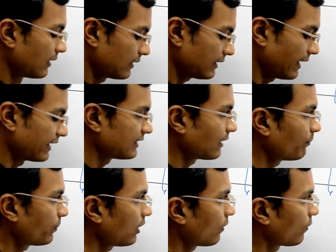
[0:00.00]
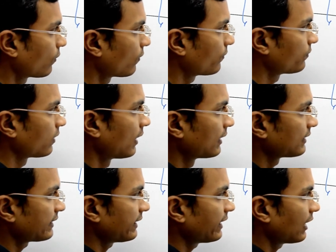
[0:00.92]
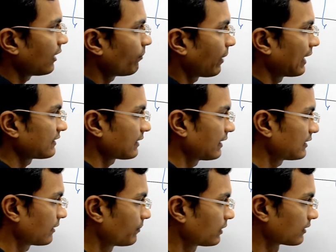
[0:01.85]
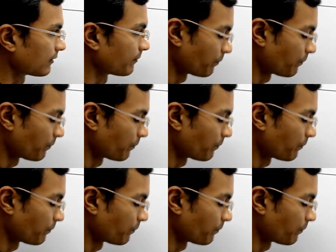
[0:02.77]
the example of single pass receptor.